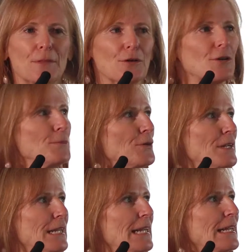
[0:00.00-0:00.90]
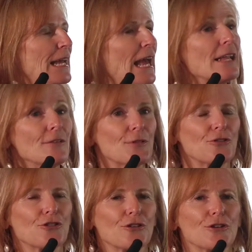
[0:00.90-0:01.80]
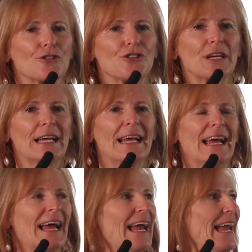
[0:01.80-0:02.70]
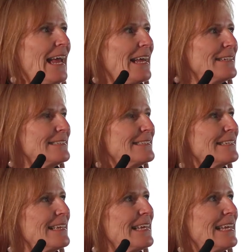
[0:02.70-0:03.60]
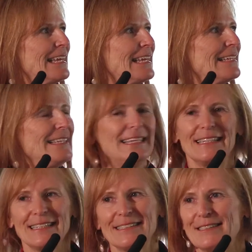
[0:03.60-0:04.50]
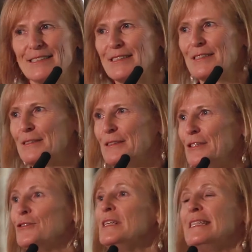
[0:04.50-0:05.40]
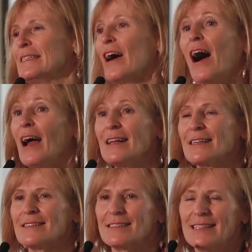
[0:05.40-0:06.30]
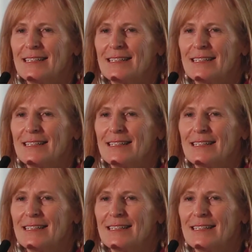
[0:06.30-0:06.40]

their community and of the church, and you needn't hide it.